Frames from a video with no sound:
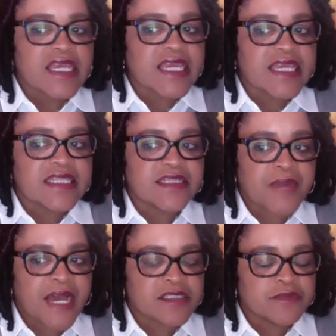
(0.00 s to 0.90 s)
Is it
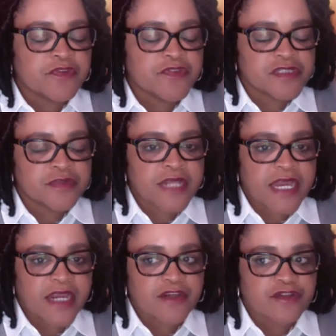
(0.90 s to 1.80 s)
possible for
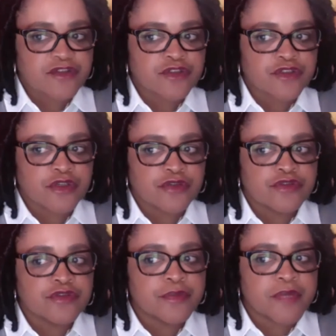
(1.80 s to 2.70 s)
suppliers to go
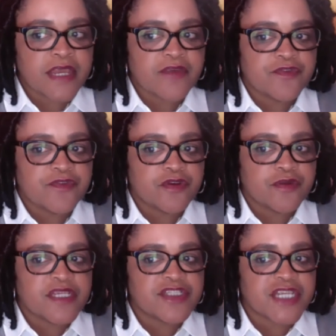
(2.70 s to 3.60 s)
to the platform
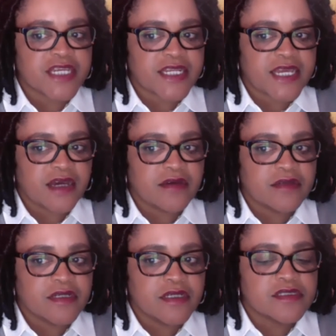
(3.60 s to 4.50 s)
and check it out
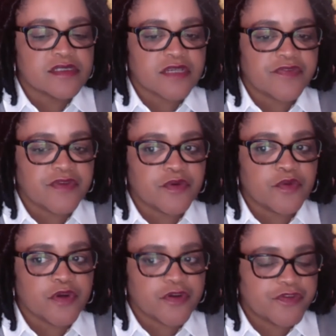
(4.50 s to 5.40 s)
to see if it will
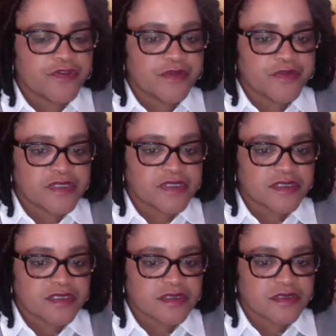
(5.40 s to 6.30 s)
work for their
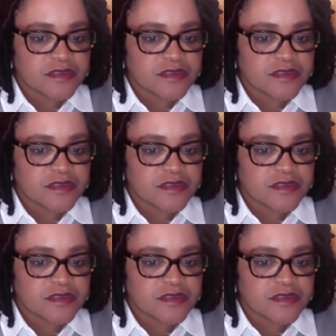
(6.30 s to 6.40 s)
business?